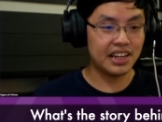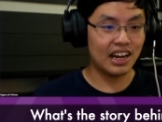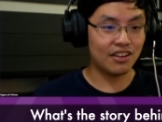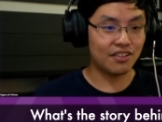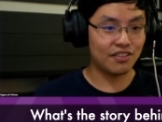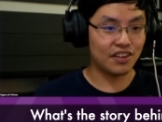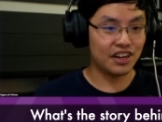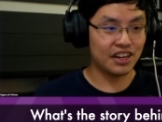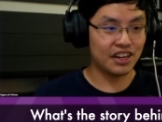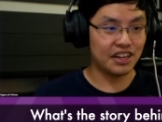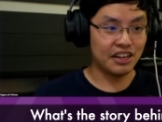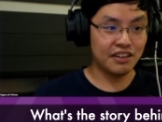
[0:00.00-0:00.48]

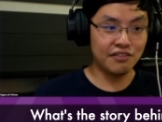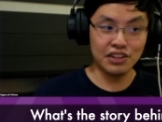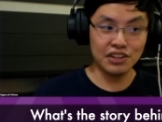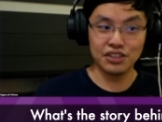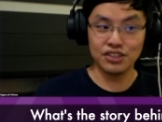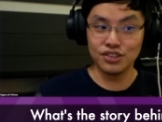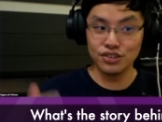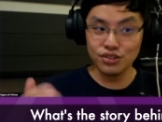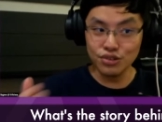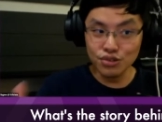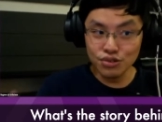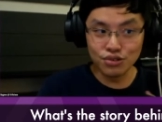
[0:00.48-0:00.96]
even
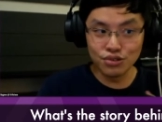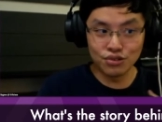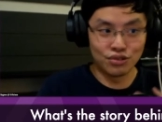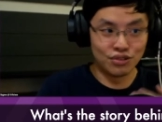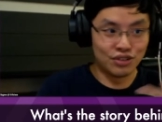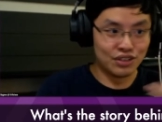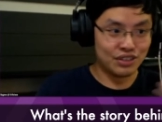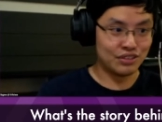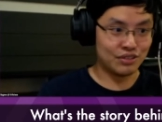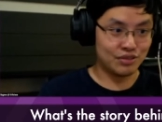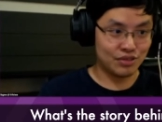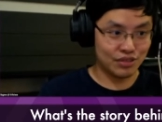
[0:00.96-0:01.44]
you,
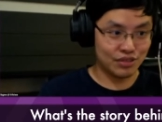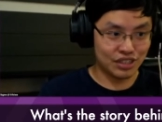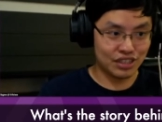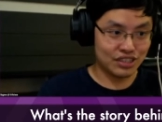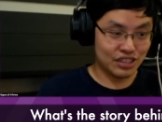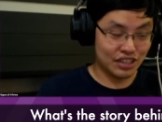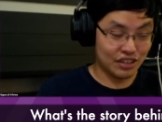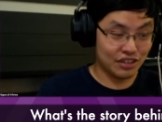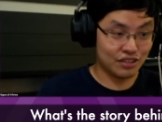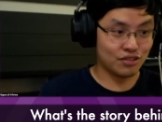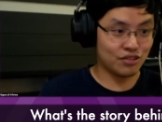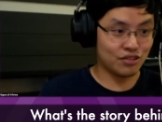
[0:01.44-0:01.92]
because
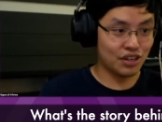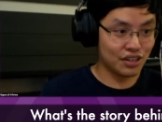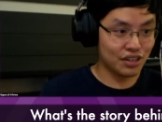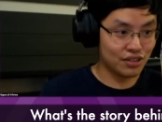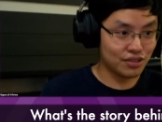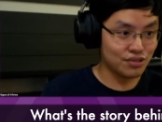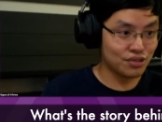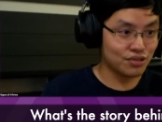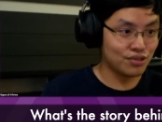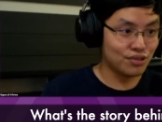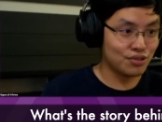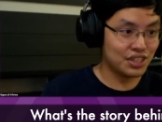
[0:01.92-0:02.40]
you're quite a
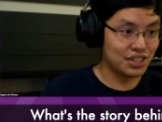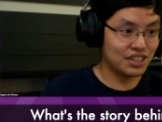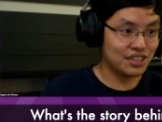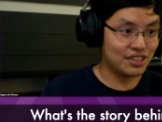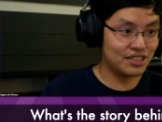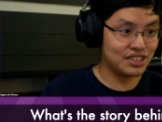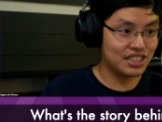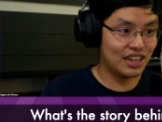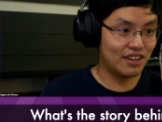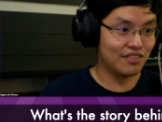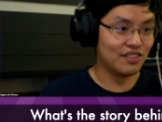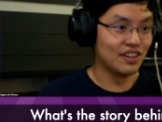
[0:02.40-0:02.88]
good coder
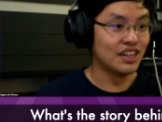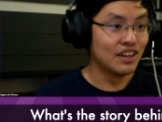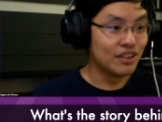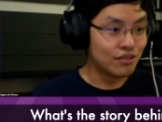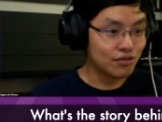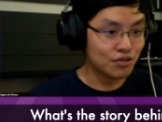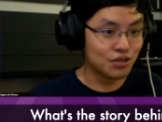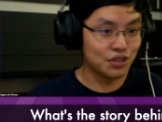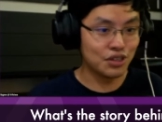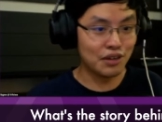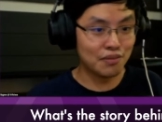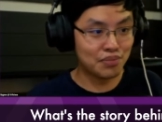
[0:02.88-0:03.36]
yourself,
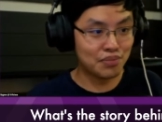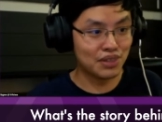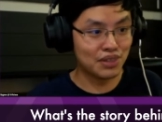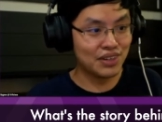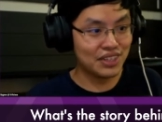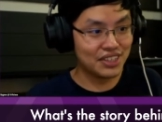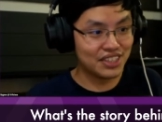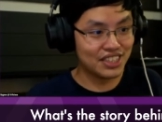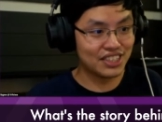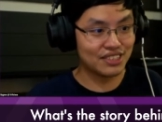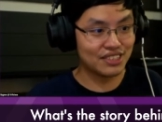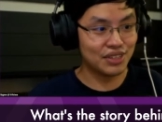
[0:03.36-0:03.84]
will implement
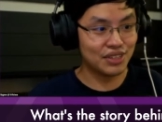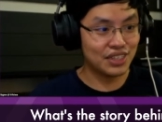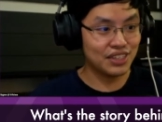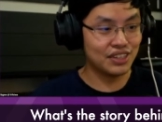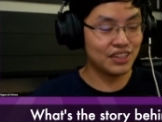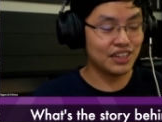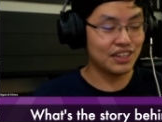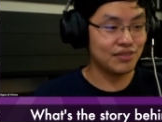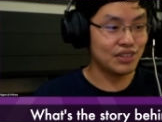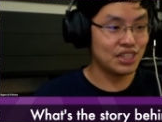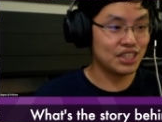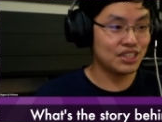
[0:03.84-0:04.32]
this
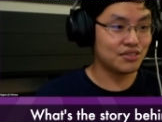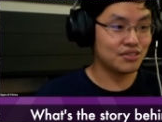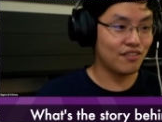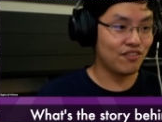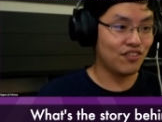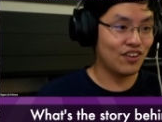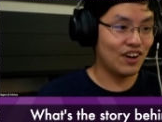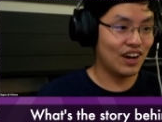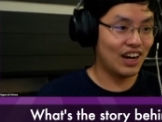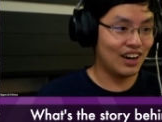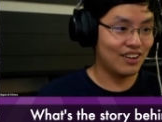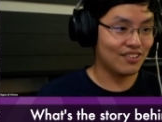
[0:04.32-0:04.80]
within
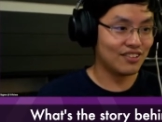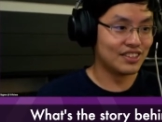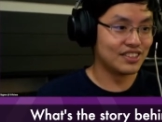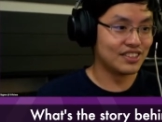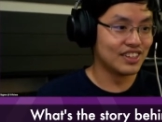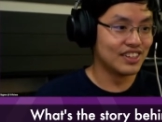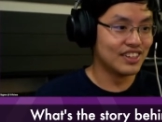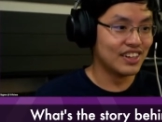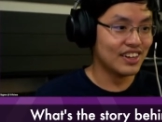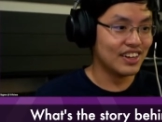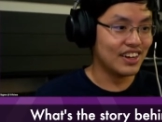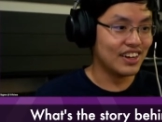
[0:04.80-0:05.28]
24 hours.
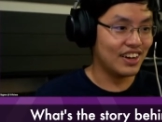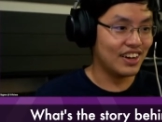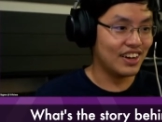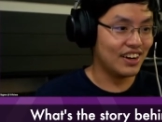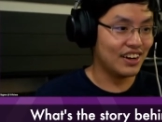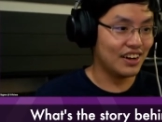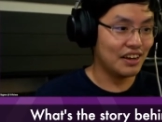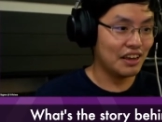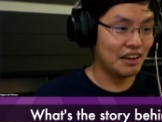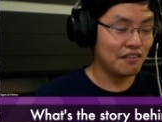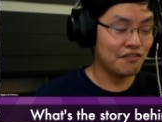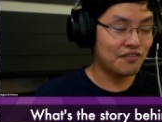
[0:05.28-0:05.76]

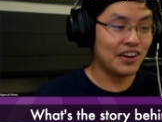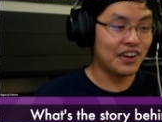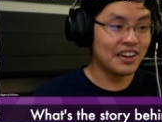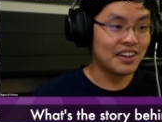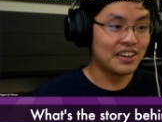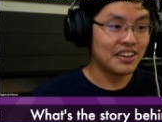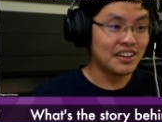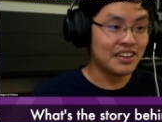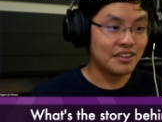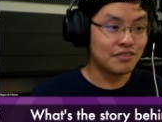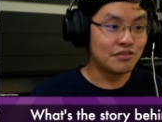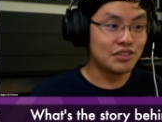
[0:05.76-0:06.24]
In fact,
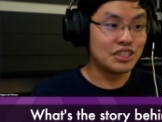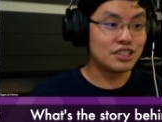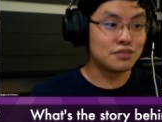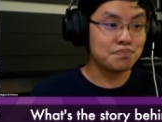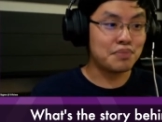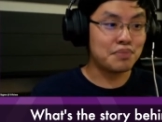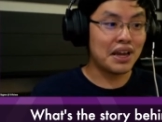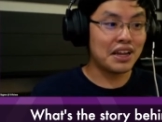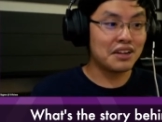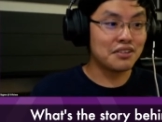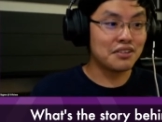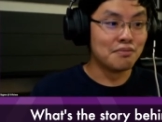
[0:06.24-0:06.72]
we
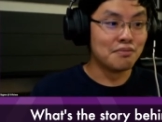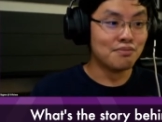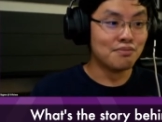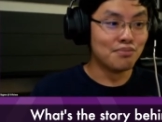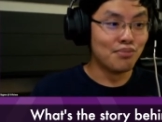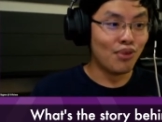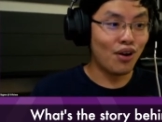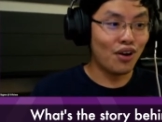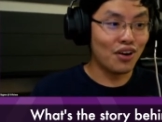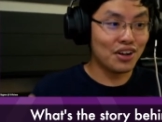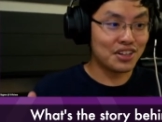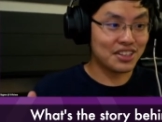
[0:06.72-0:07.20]
spent
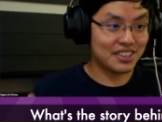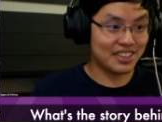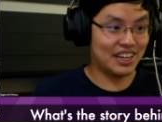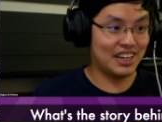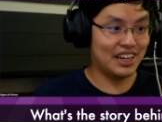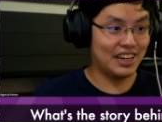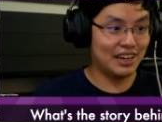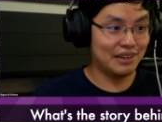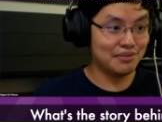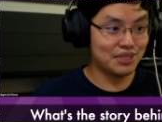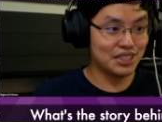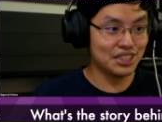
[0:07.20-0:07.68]
more
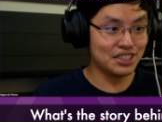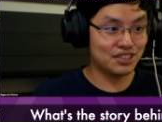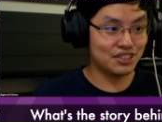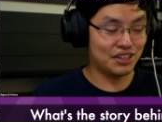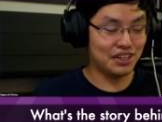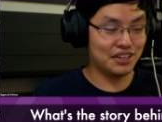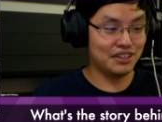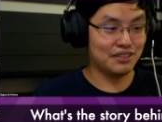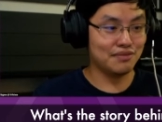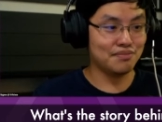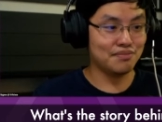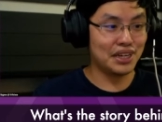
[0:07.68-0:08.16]
time just trying
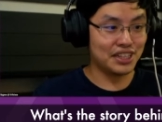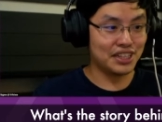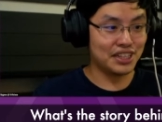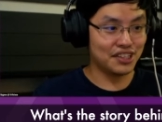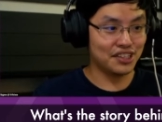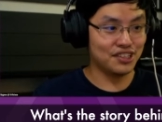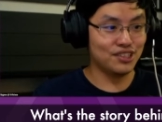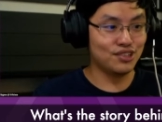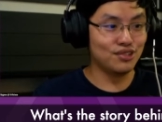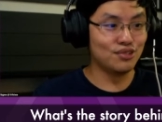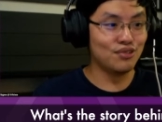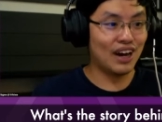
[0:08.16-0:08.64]
to make the
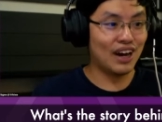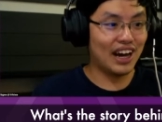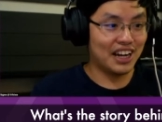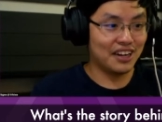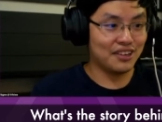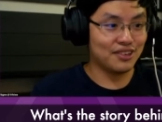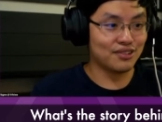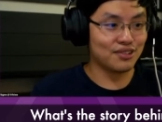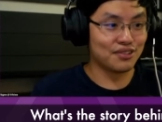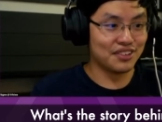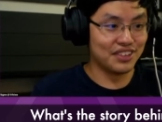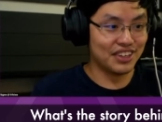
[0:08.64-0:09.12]
UI
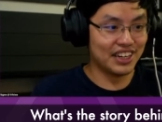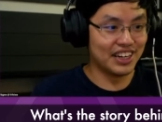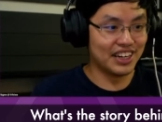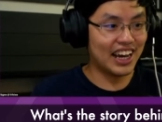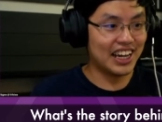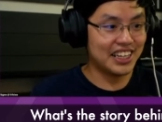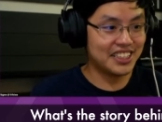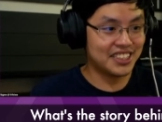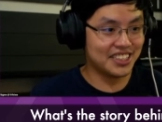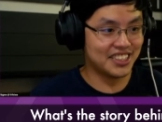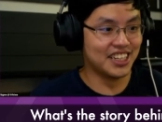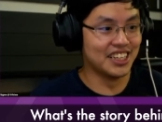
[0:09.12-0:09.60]
look
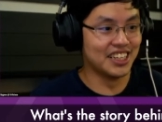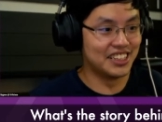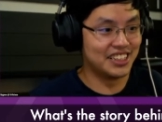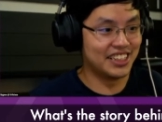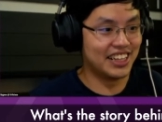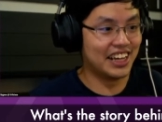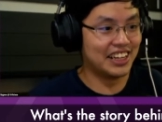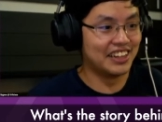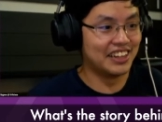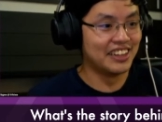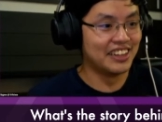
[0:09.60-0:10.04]
nicer than